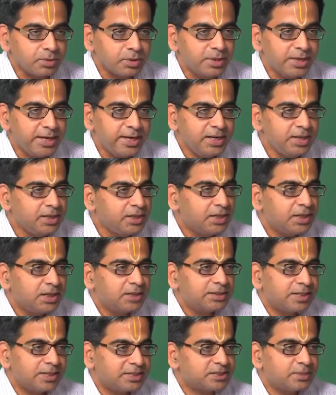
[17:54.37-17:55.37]
right,
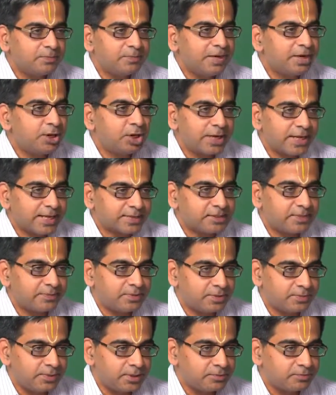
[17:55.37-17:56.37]
that is simply not
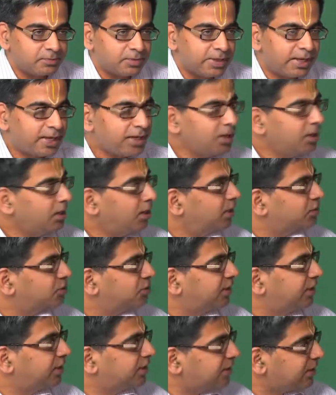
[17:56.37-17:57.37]
acceptable, right. So,
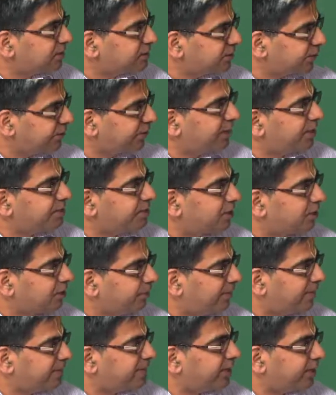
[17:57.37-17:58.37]
the digital signature
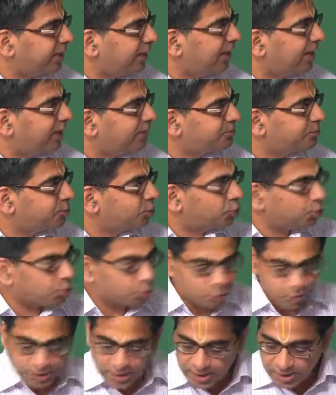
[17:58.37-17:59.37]
basically helps you to
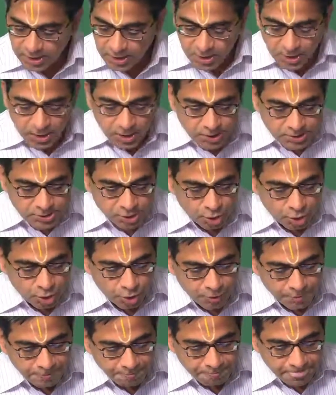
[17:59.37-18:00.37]
do that.
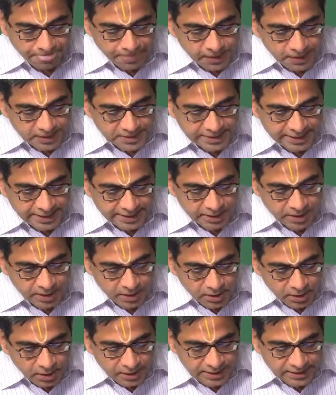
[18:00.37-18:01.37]
So,
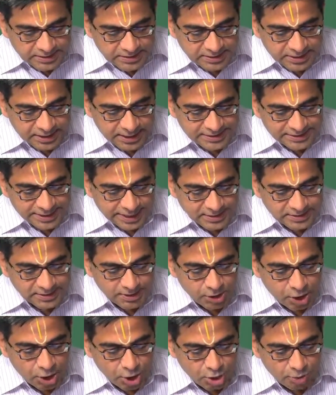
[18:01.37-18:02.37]
sender digitally signs the
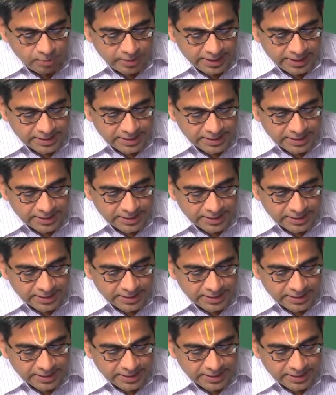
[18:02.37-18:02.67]
document